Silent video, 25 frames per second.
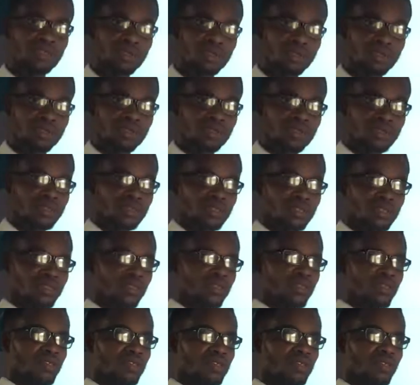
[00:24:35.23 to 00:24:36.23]
not
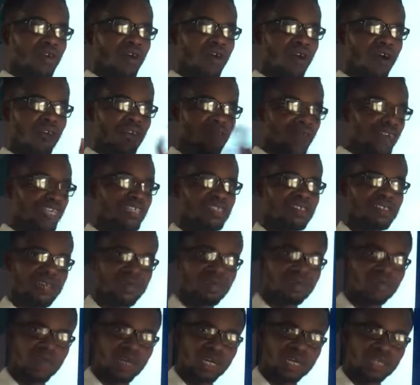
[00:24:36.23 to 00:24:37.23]
offend
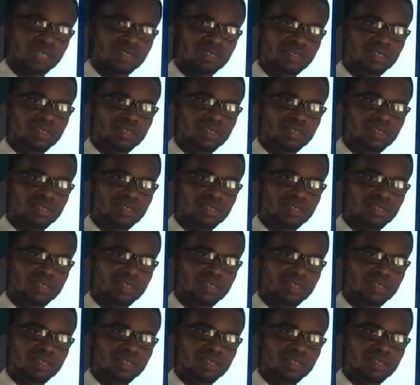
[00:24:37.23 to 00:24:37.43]
someone,